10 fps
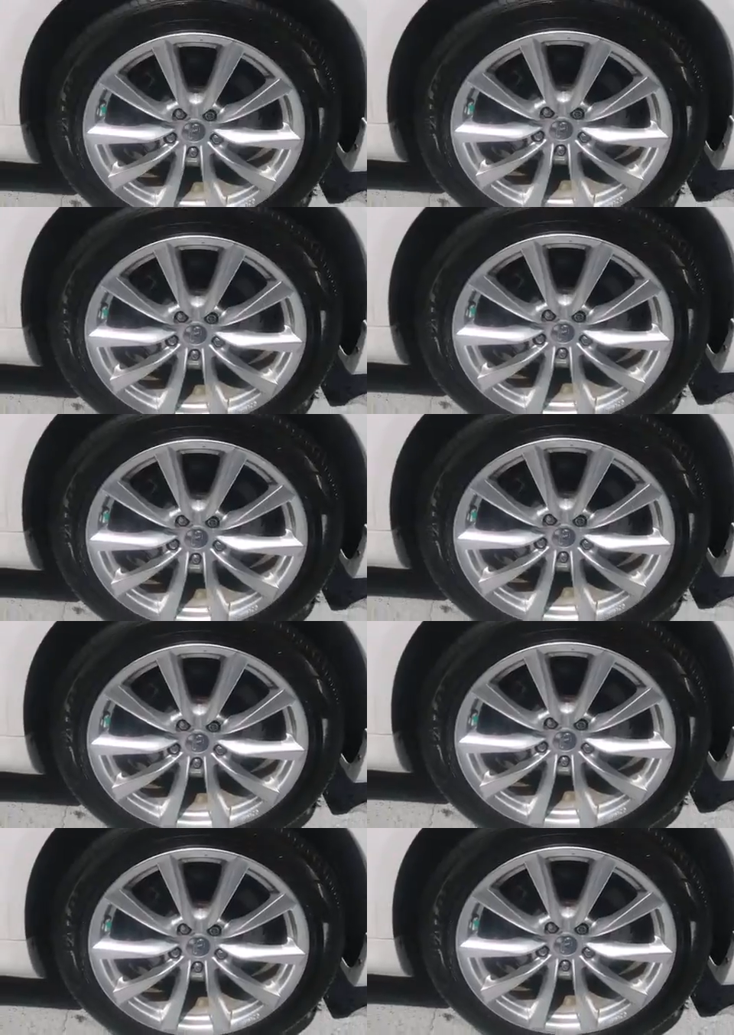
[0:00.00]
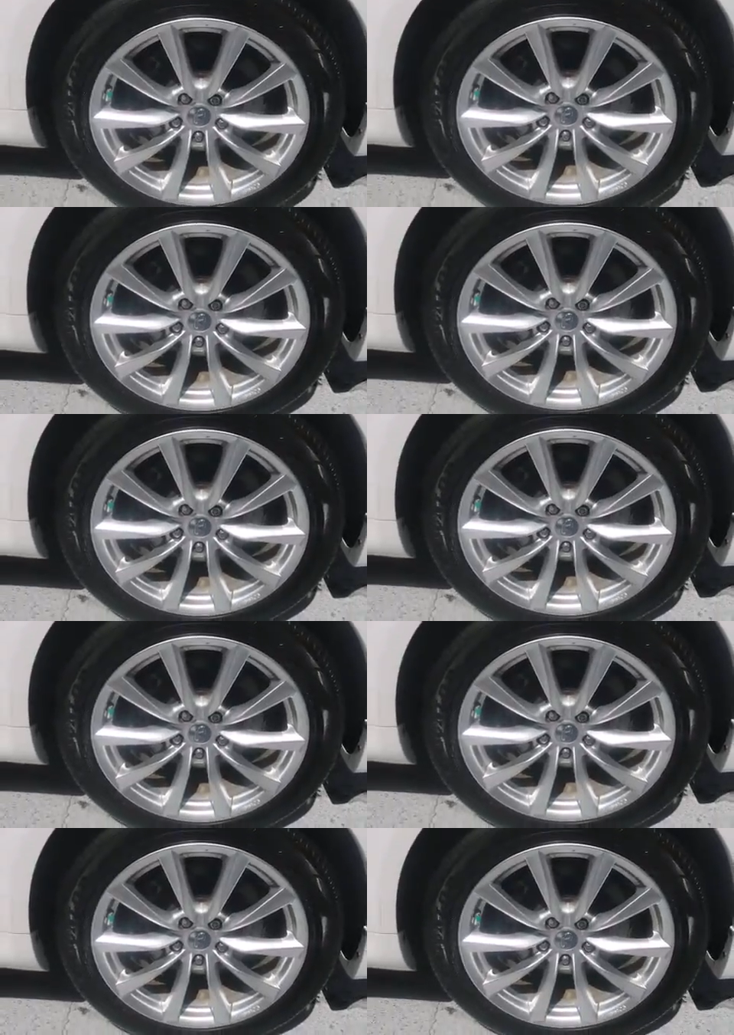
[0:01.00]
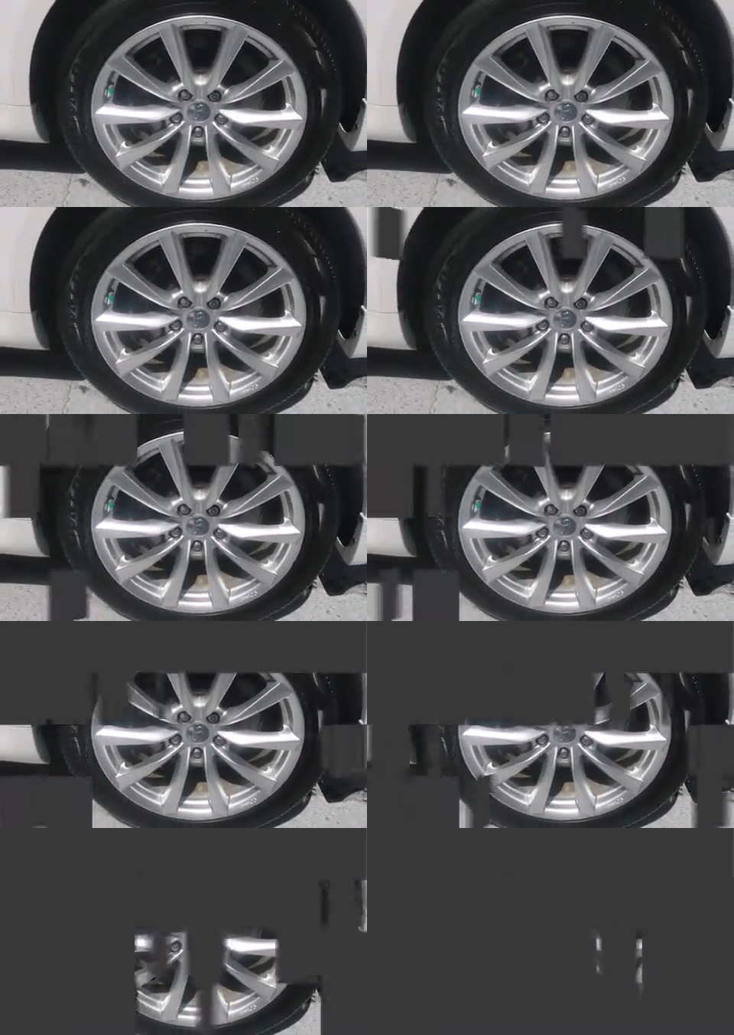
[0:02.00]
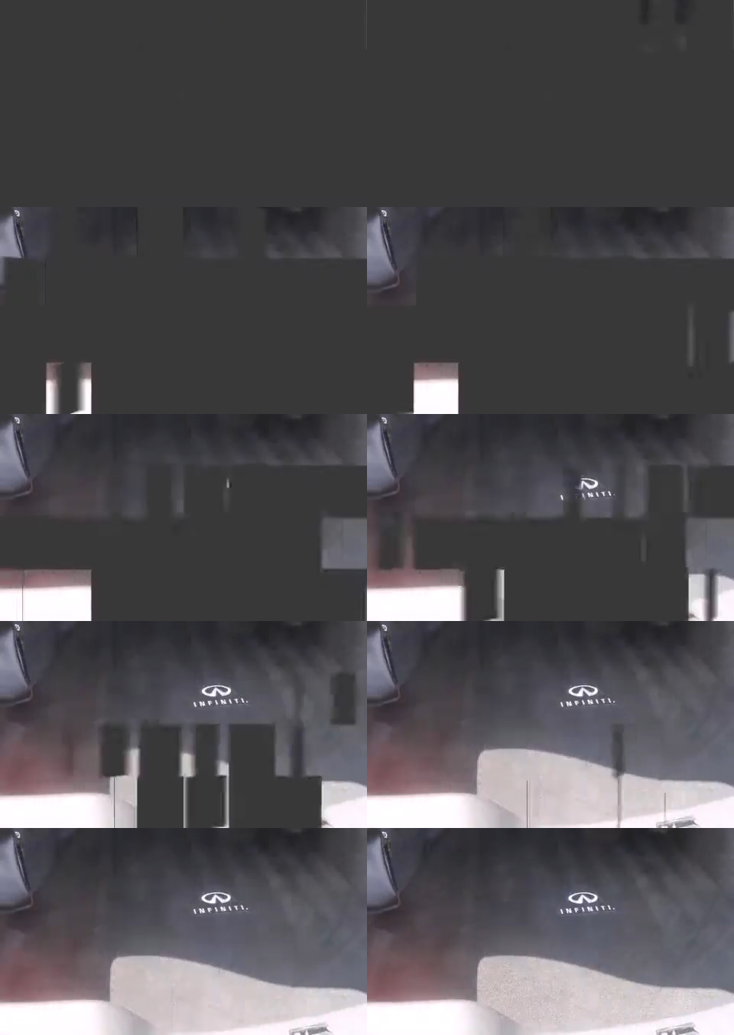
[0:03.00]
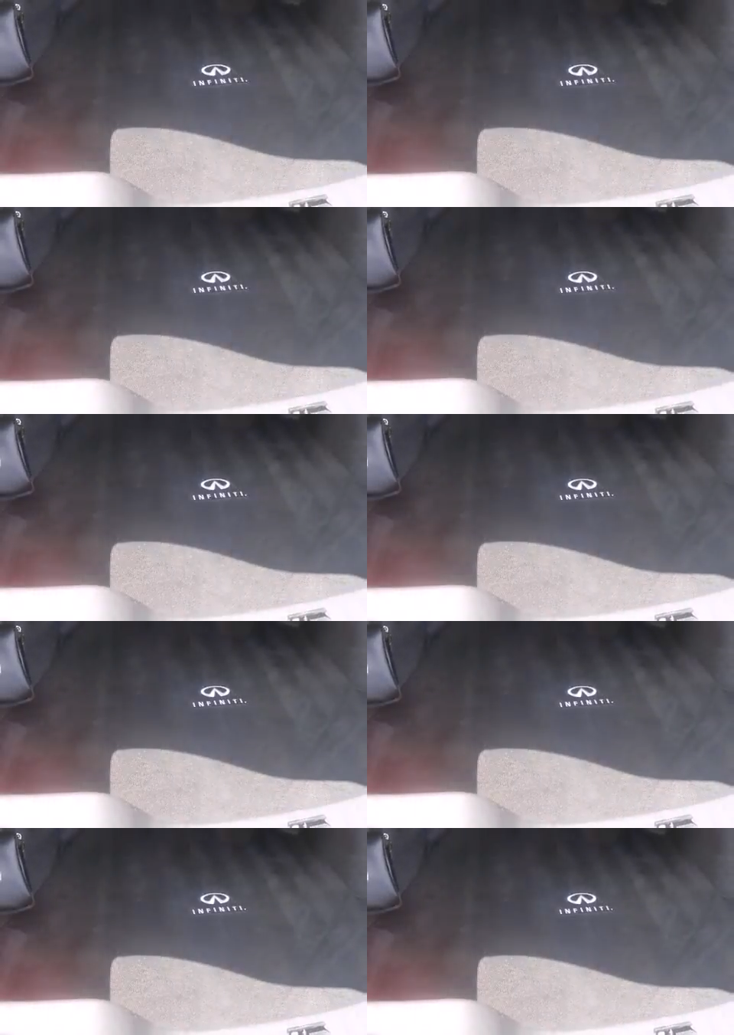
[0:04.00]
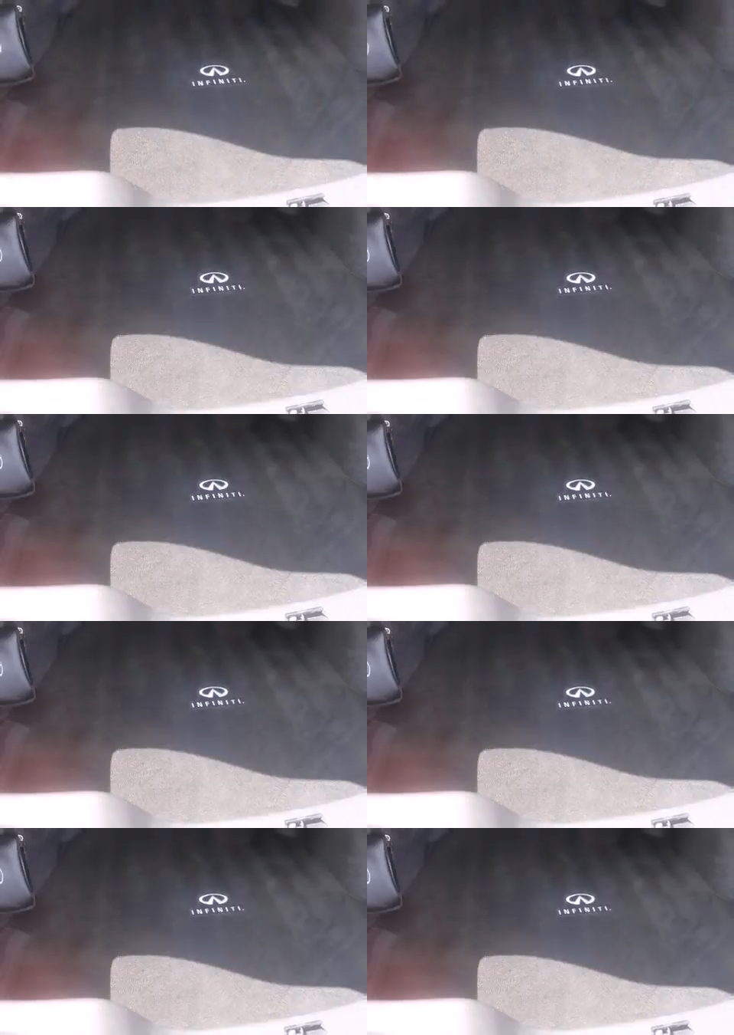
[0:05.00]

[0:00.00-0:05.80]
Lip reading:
No face is visible, so there are no lips to read.